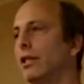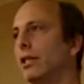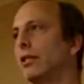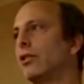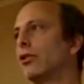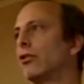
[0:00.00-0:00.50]

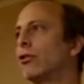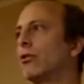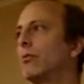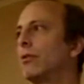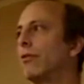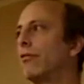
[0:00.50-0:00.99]
see a
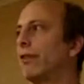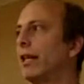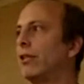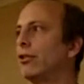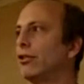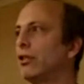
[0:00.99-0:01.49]
term or a
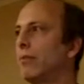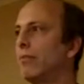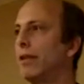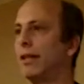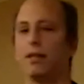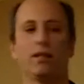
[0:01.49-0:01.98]
phrase or
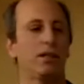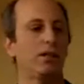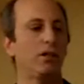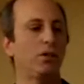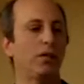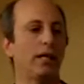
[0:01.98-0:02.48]
something,
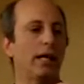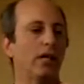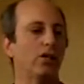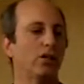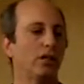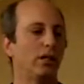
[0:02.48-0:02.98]
you can
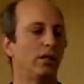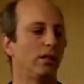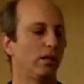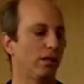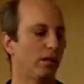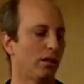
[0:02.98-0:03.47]

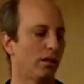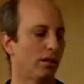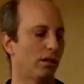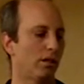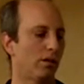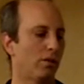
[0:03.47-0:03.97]
actually
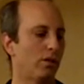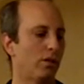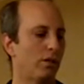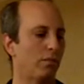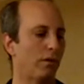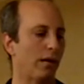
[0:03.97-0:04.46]
go
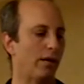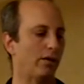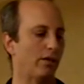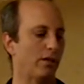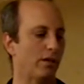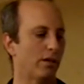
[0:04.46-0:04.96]
into your
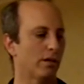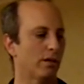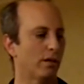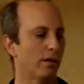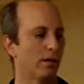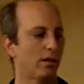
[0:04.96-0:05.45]
browser
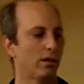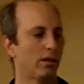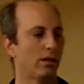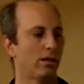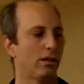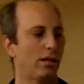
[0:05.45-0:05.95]

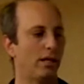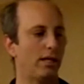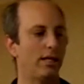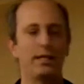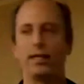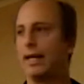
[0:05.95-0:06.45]

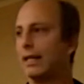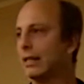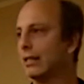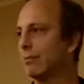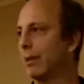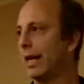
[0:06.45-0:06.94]
and then take
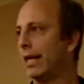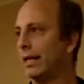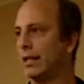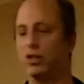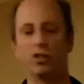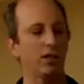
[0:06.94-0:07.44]
this
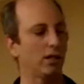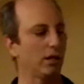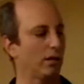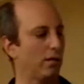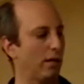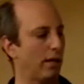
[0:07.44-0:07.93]
page
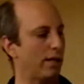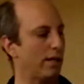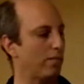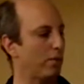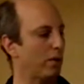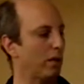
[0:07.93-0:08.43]
and
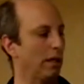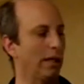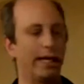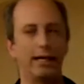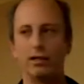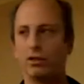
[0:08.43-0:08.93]
then put a
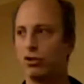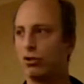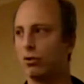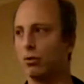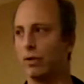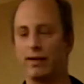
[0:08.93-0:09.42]
link
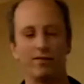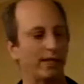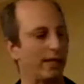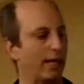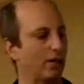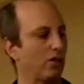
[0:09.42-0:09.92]
to whatever
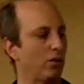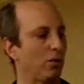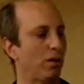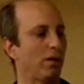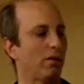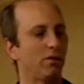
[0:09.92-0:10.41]
text you
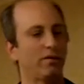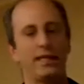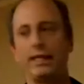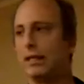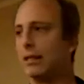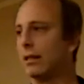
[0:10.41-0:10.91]
want over
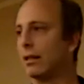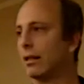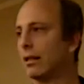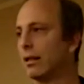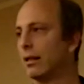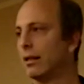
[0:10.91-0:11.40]

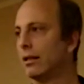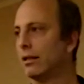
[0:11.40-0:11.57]
here,